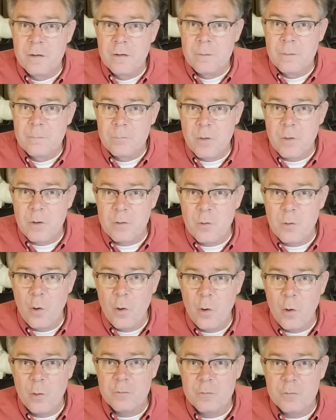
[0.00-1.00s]
the
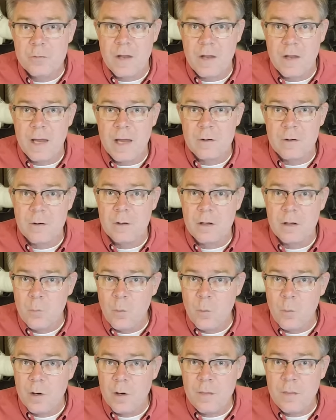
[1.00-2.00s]
gold standard. And
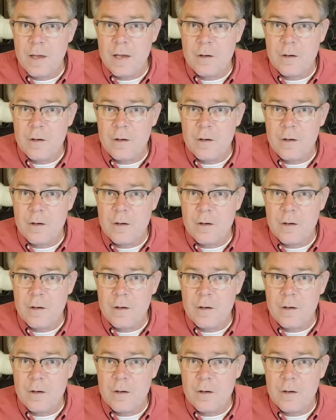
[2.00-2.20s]
what do they